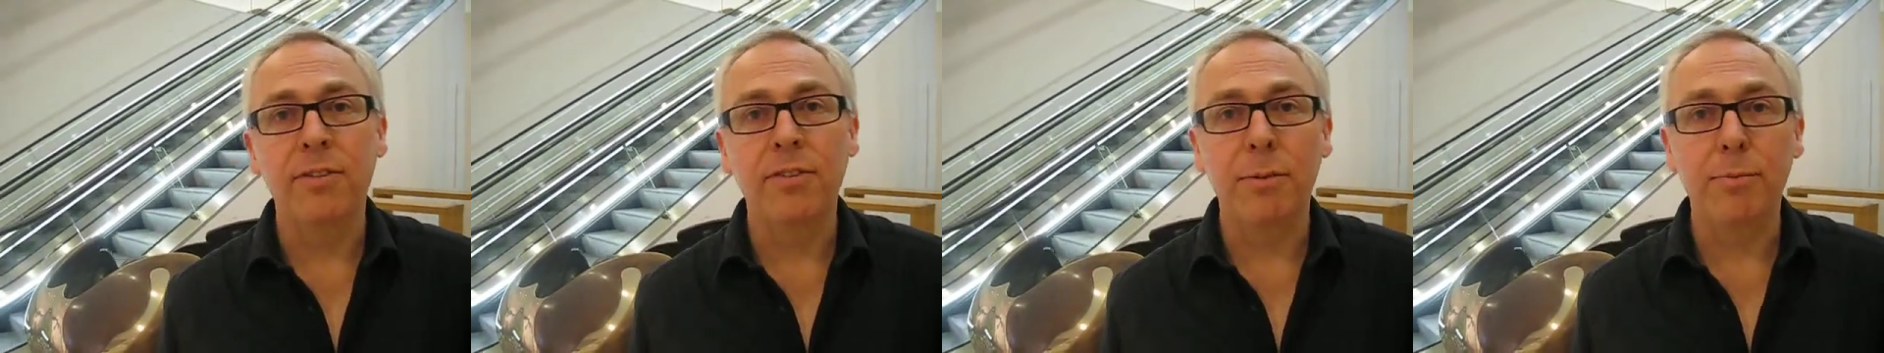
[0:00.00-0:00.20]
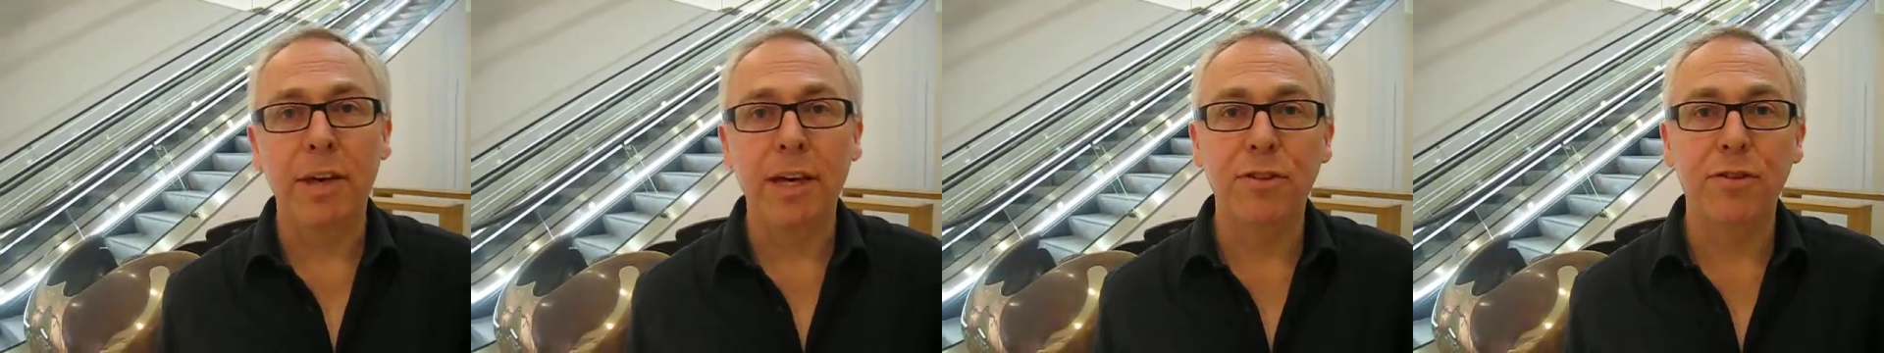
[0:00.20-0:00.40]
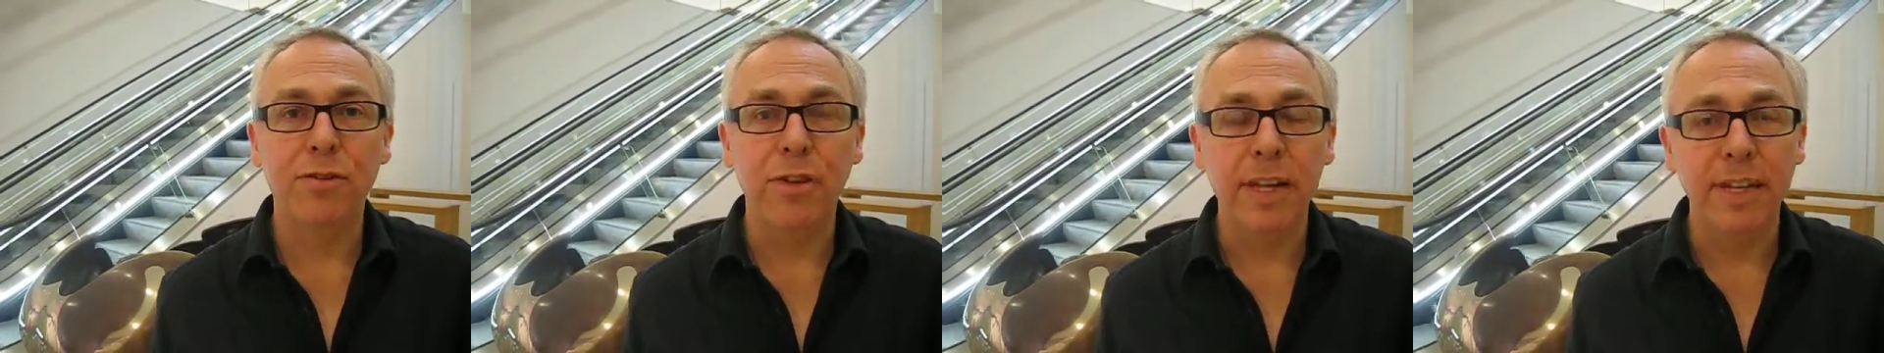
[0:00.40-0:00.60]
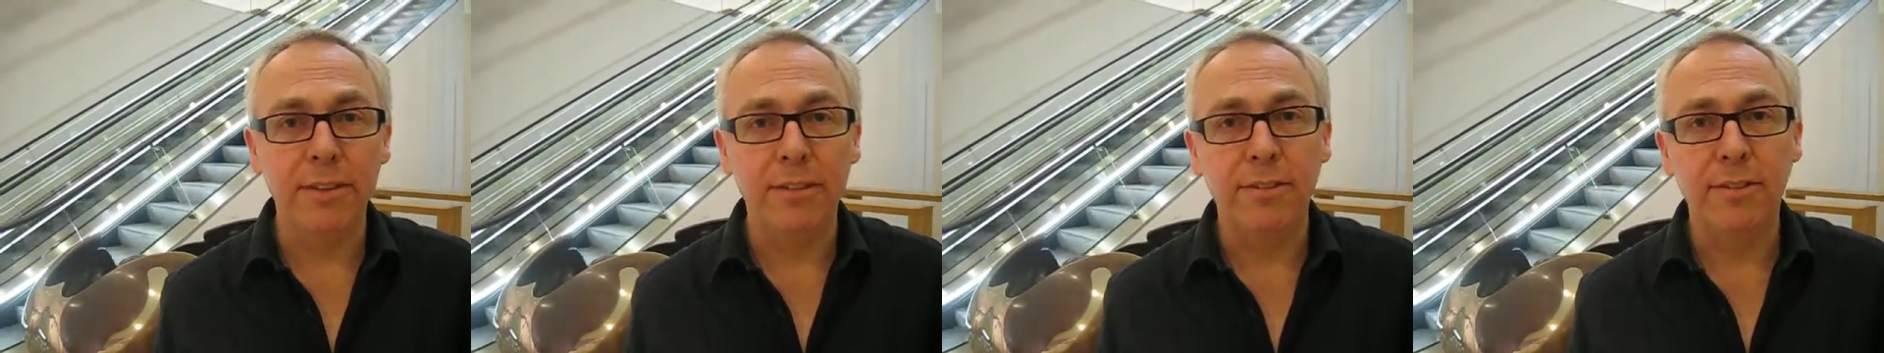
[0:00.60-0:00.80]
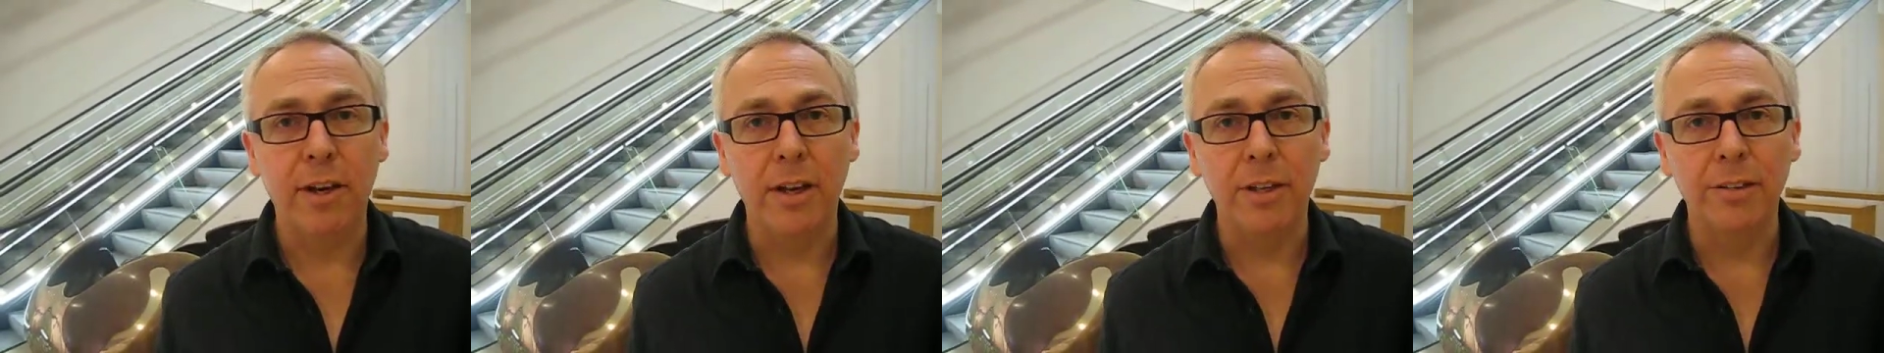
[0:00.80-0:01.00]
some extra
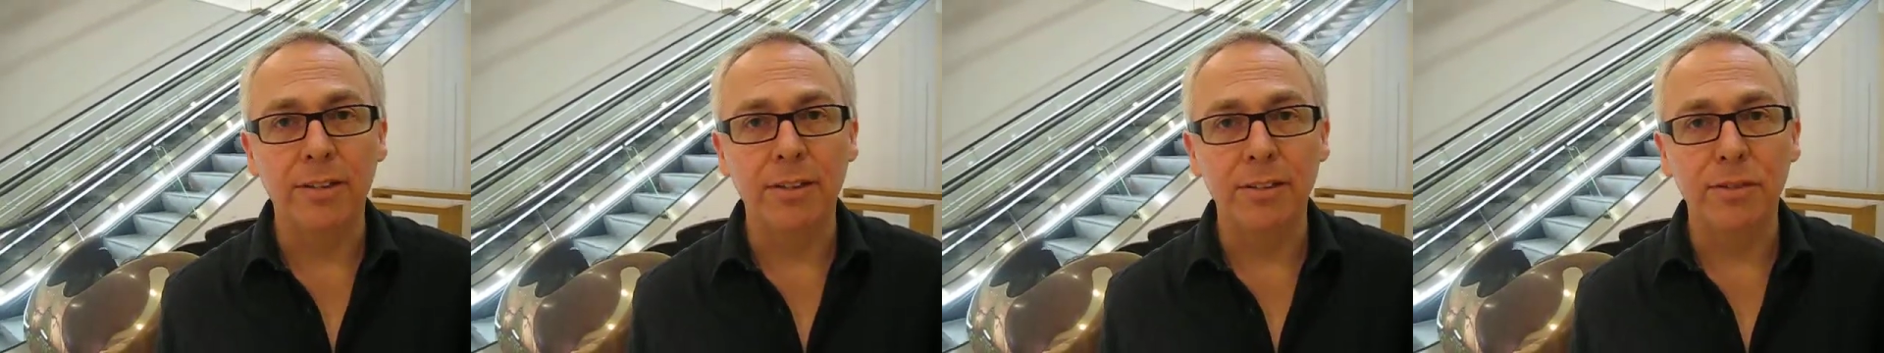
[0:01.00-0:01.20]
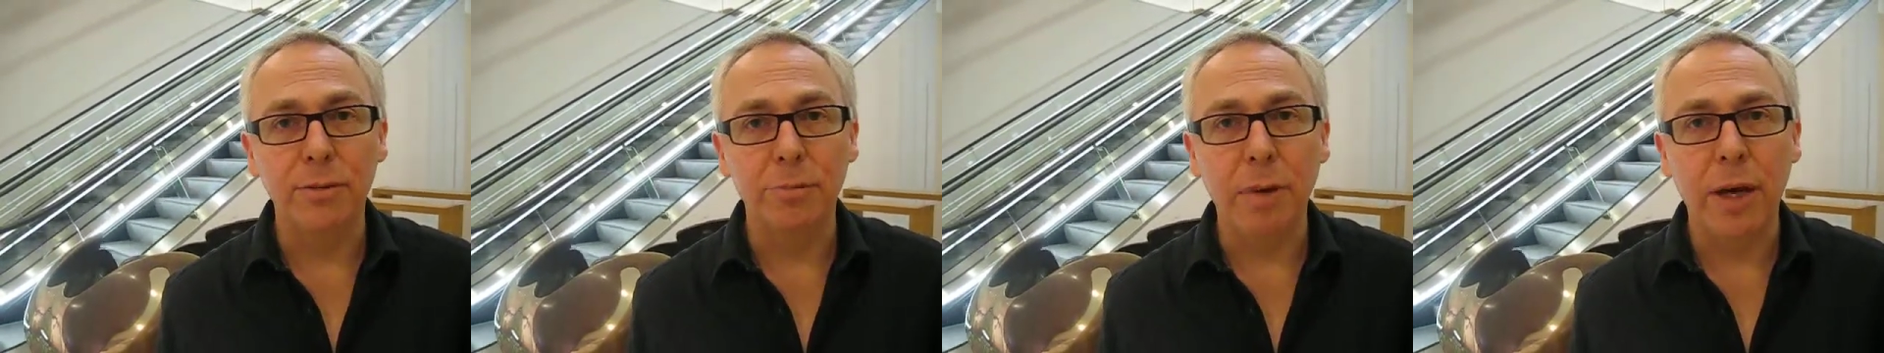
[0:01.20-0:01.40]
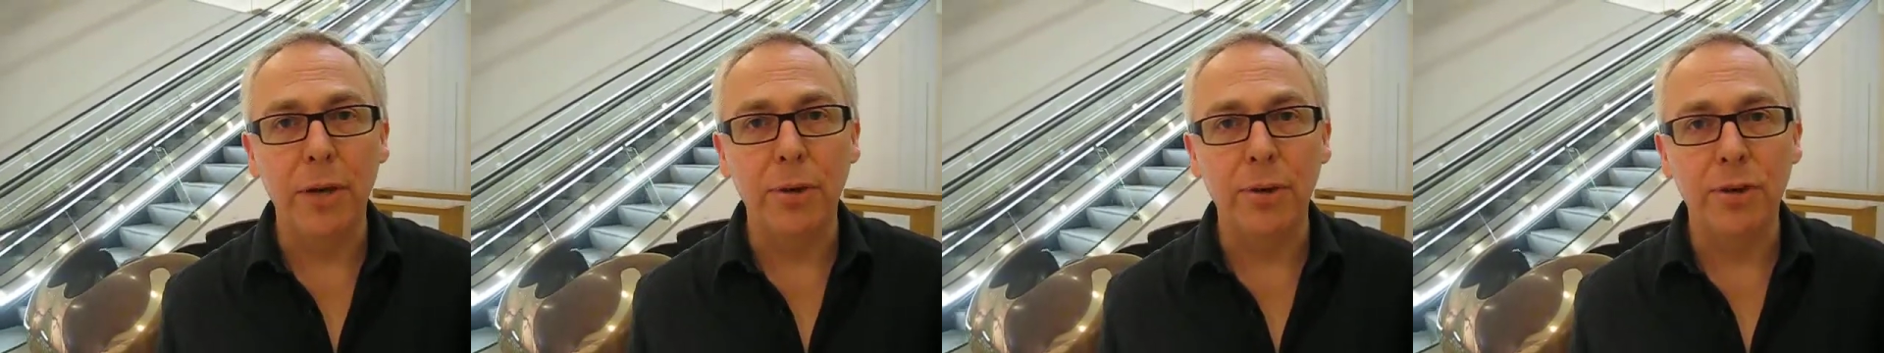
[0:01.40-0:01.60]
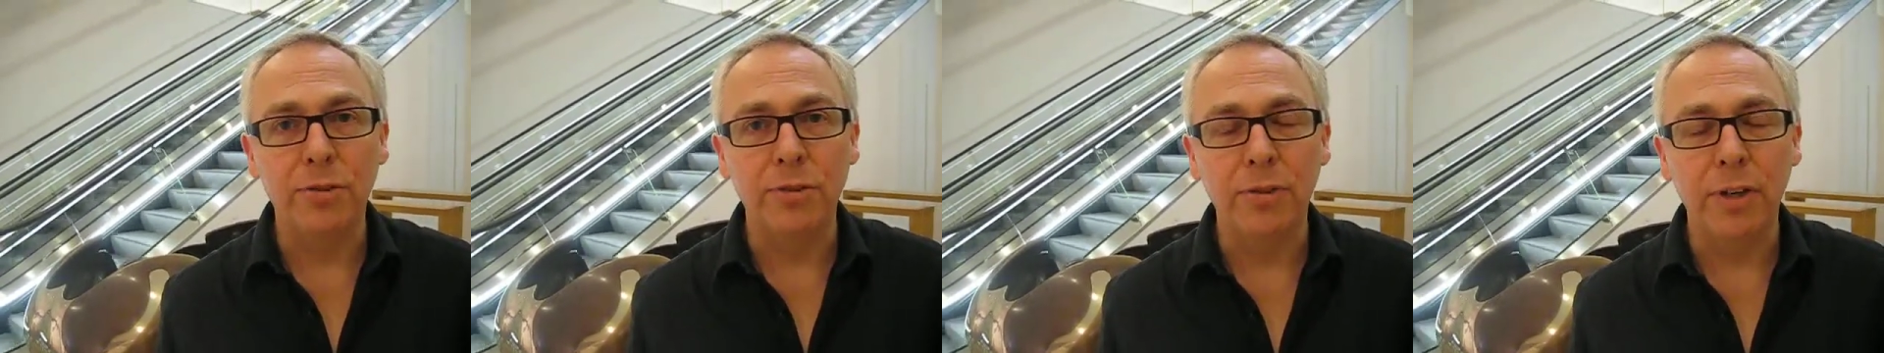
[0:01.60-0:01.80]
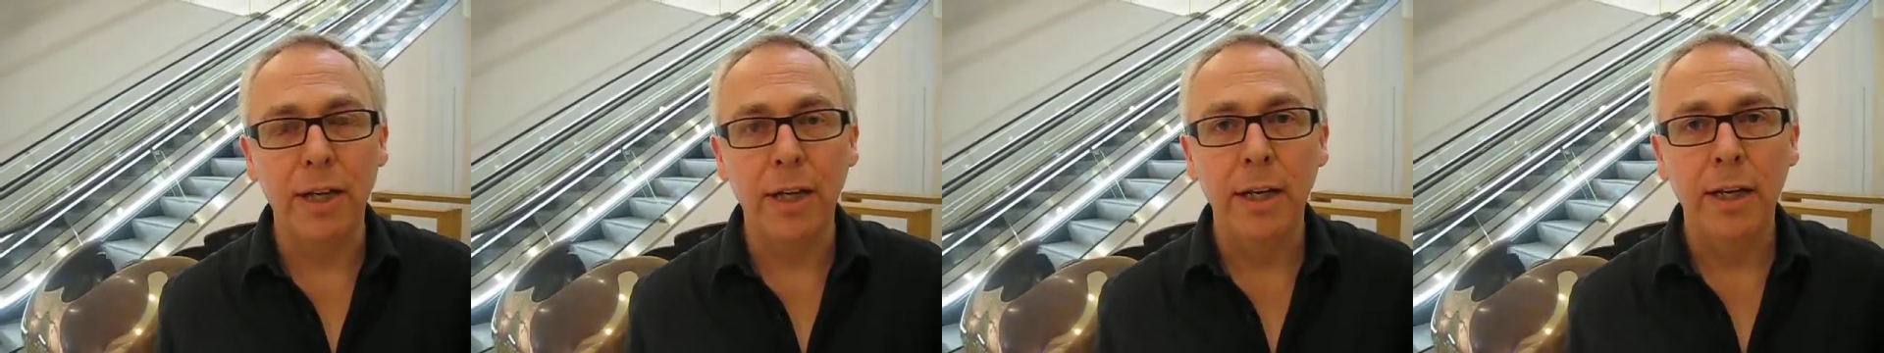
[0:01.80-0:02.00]
insights into
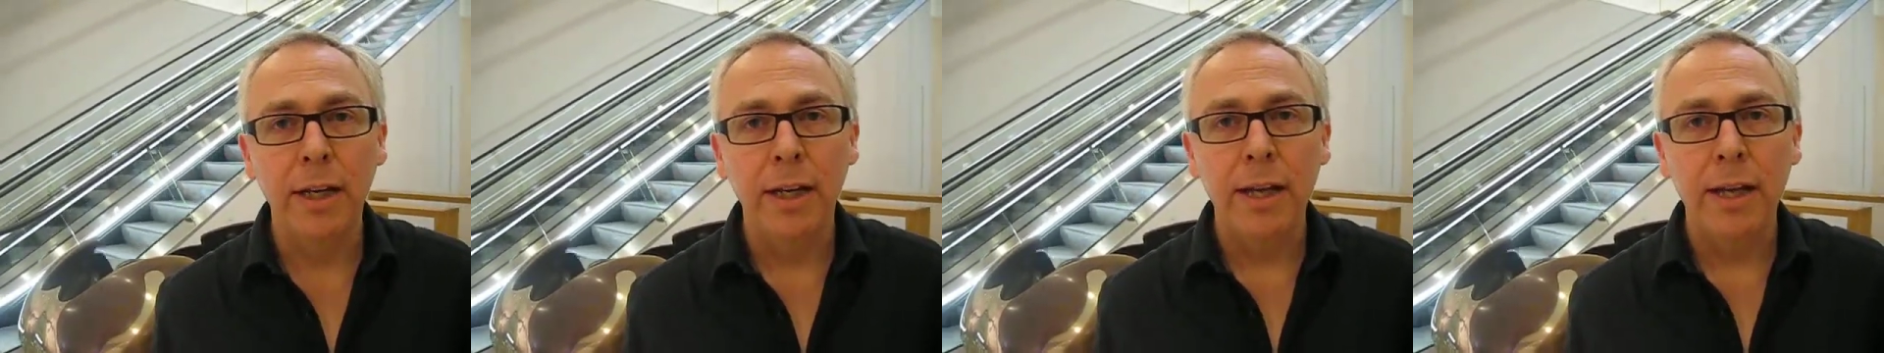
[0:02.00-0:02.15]
poetry,